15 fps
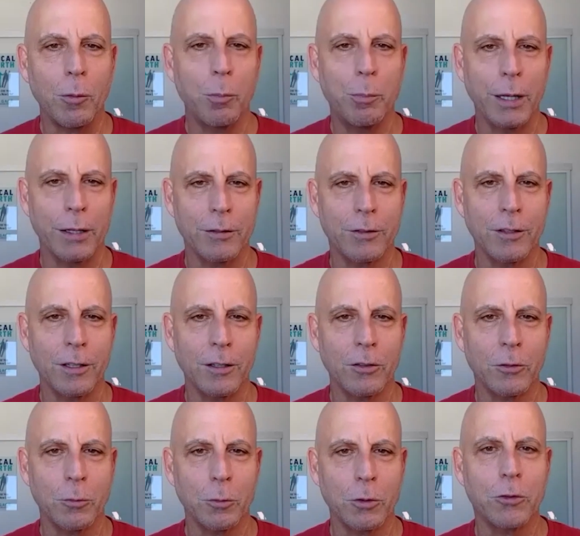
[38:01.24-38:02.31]

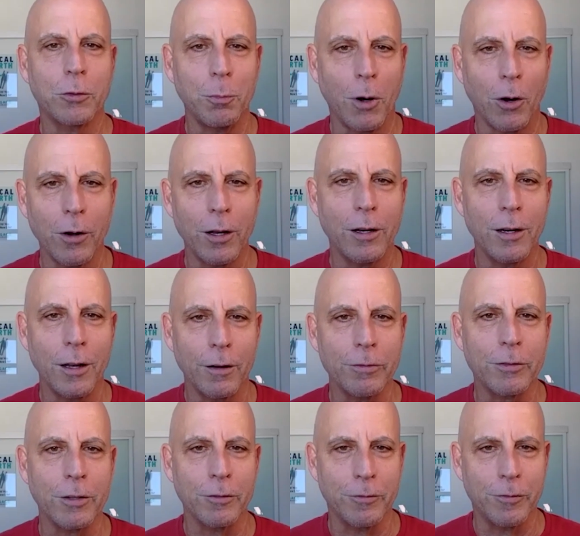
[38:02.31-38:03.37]
business was smart
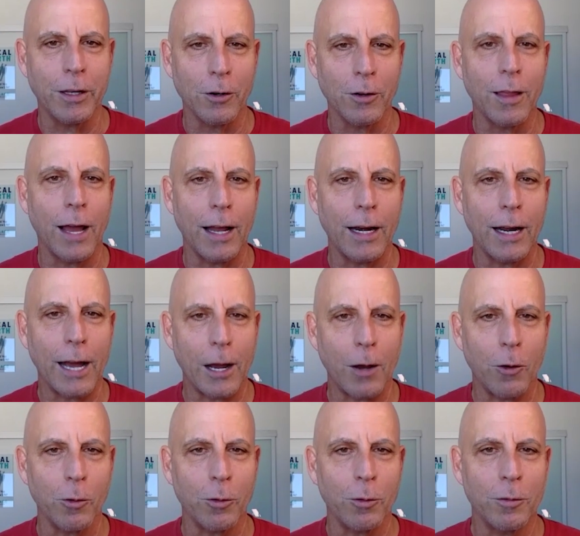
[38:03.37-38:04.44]
enough to figure that
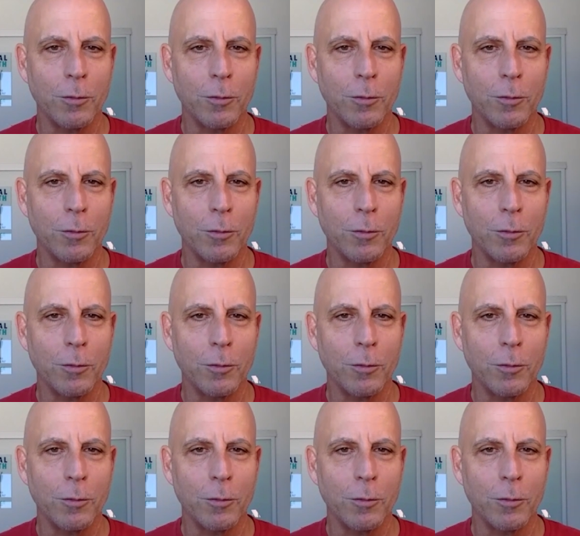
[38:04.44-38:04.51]
out